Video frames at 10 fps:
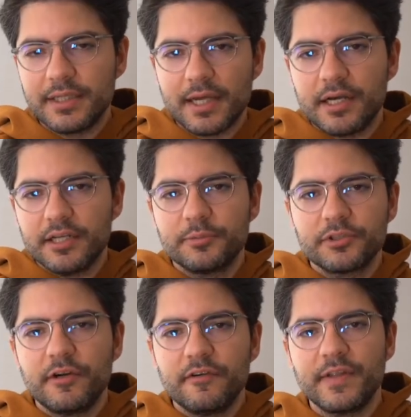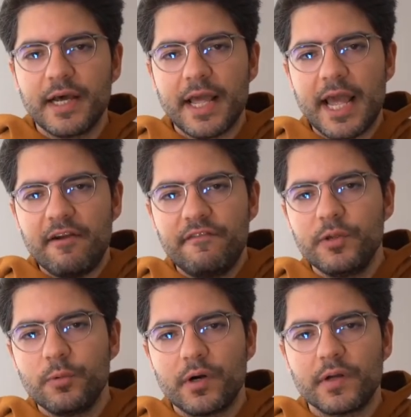I observe that
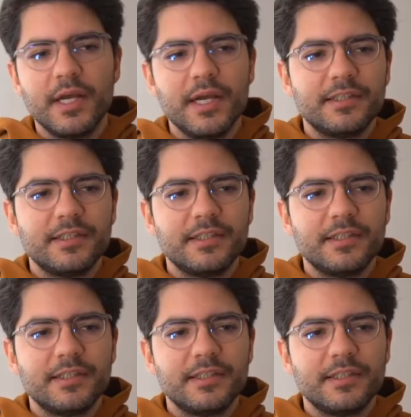everyone